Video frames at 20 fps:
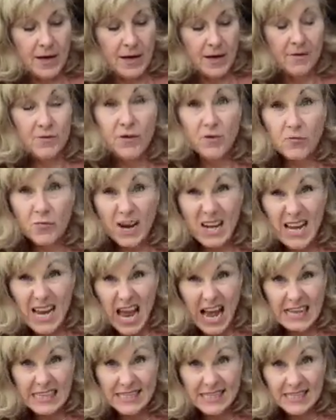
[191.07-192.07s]
If you're
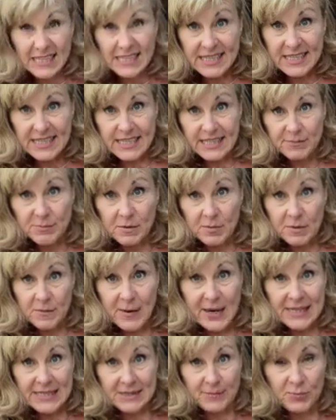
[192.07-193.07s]
right-handed, then it's probably
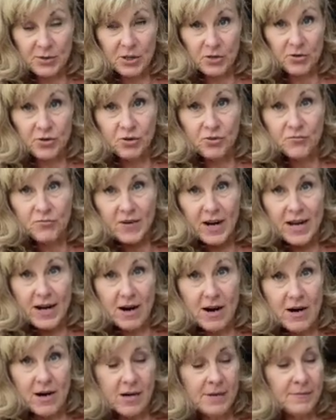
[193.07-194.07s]
best to put it on your right
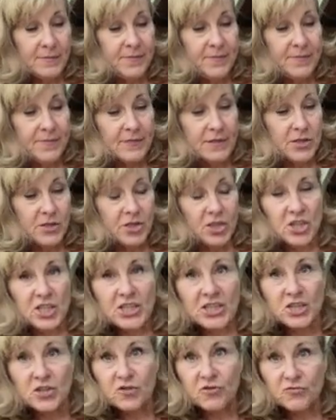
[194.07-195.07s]
arm. So you
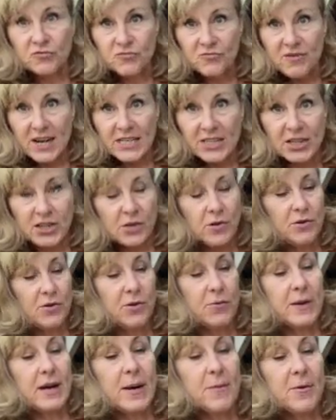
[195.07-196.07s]
just stretch it all
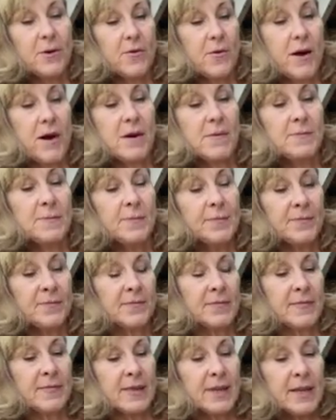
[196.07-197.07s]
the way up your arm,
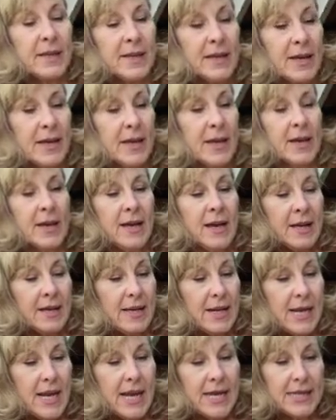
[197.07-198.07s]

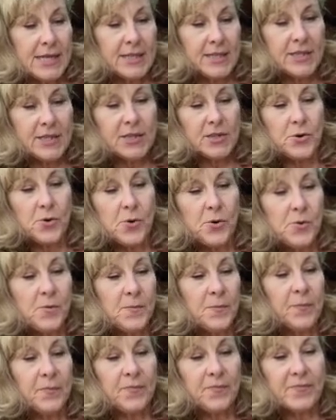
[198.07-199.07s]
like so,
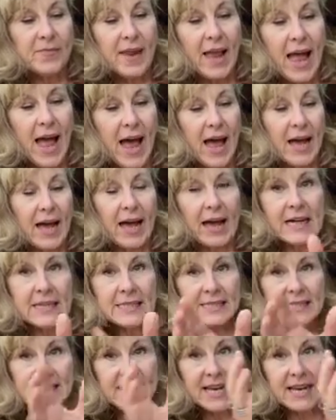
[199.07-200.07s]

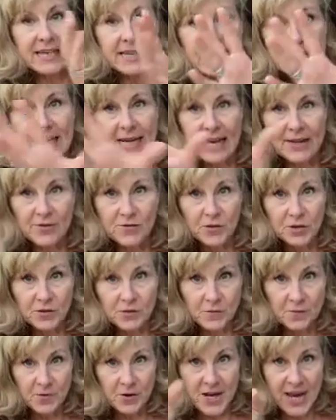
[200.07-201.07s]
and then you've got a
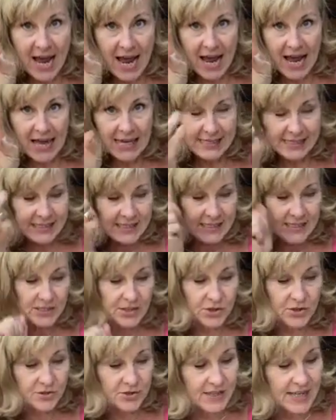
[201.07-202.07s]
free hand to
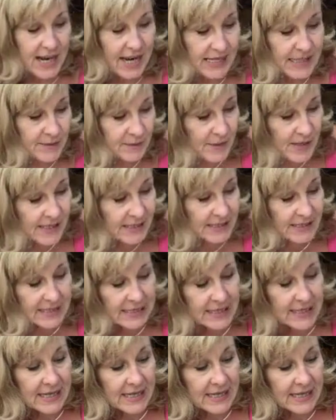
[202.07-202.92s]
do the next bit.